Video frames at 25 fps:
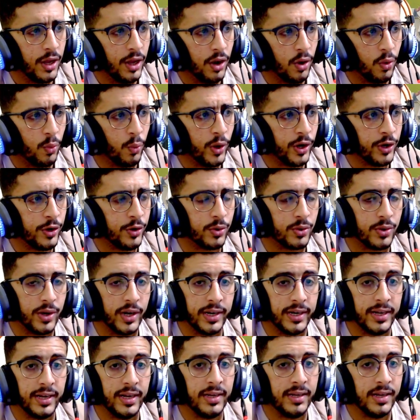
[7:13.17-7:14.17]
when you're
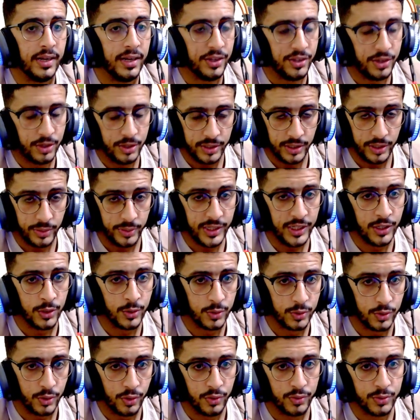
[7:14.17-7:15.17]
running either in arena or
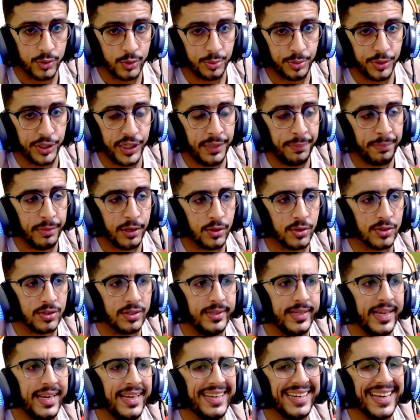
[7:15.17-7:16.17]
Throne of the Supreme, because
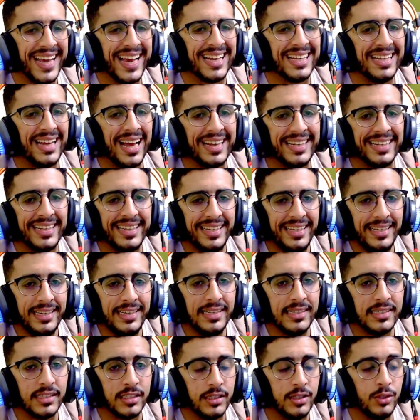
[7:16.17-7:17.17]
they can at
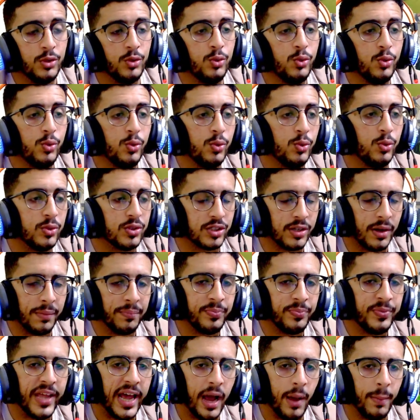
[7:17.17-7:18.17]
least do
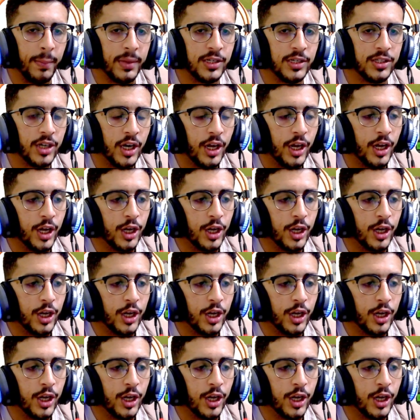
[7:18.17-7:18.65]
some damage